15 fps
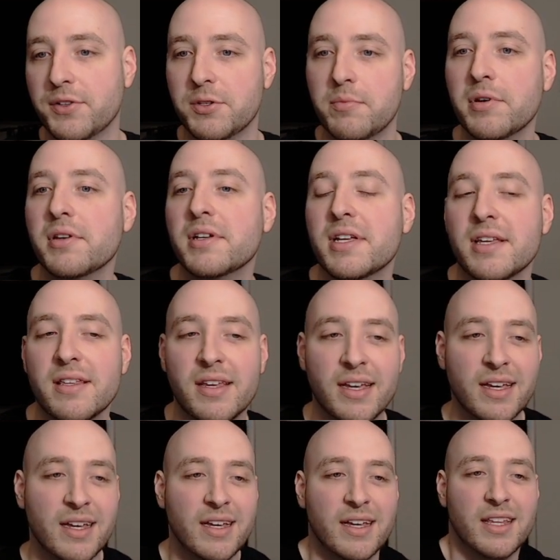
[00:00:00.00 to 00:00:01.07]
ability.
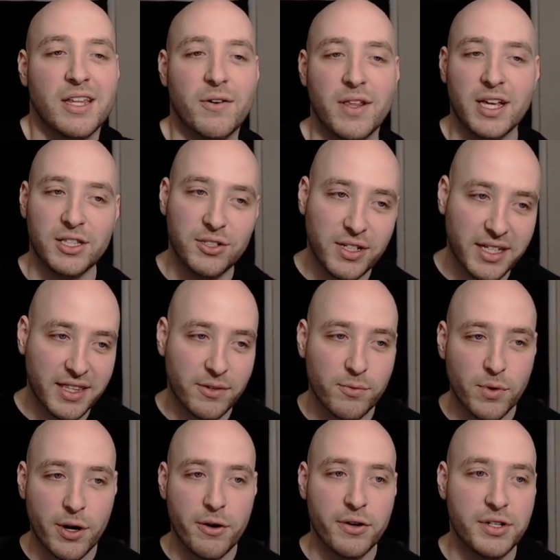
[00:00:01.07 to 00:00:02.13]
You're like, look at the
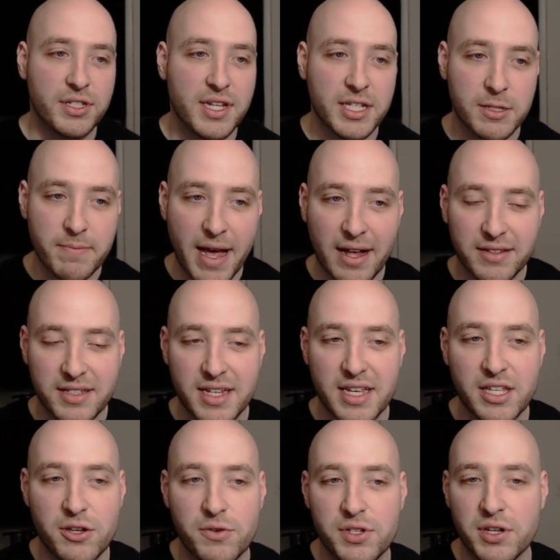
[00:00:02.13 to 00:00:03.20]
Rogue
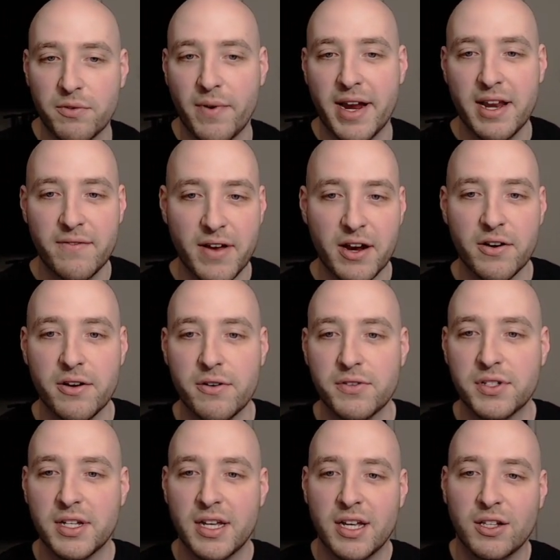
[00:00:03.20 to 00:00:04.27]
dismounting using Rain of Arrows.
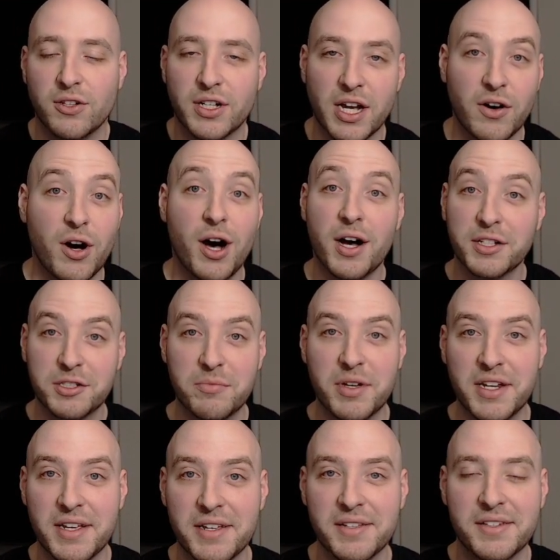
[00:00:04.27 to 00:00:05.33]
Look how awesome it
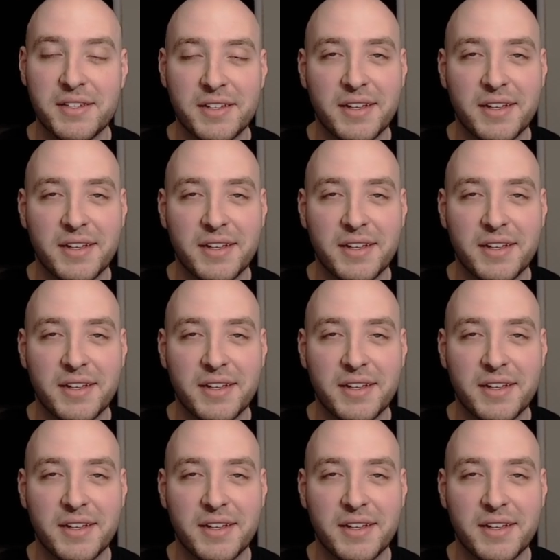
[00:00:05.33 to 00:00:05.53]
is.